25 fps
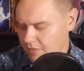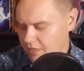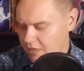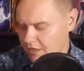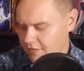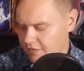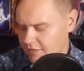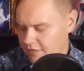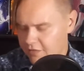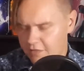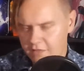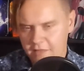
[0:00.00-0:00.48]
I
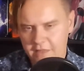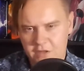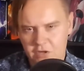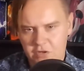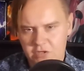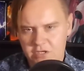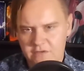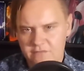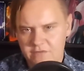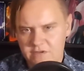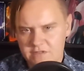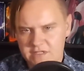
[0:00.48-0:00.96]
think that they could
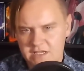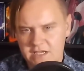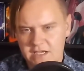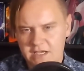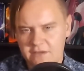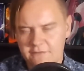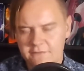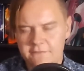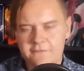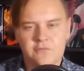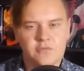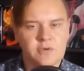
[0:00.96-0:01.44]
give us
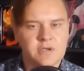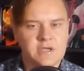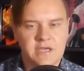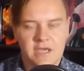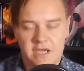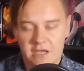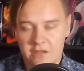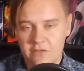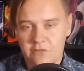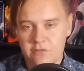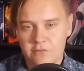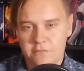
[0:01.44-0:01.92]
a free
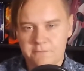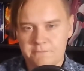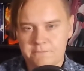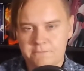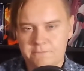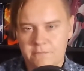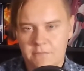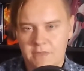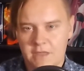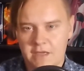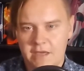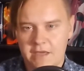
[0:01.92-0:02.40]
Heather,
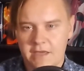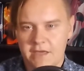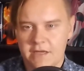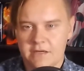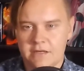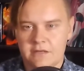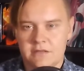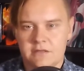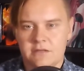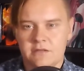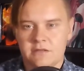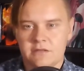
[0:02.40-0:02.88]

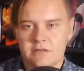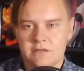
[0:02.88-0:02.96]
and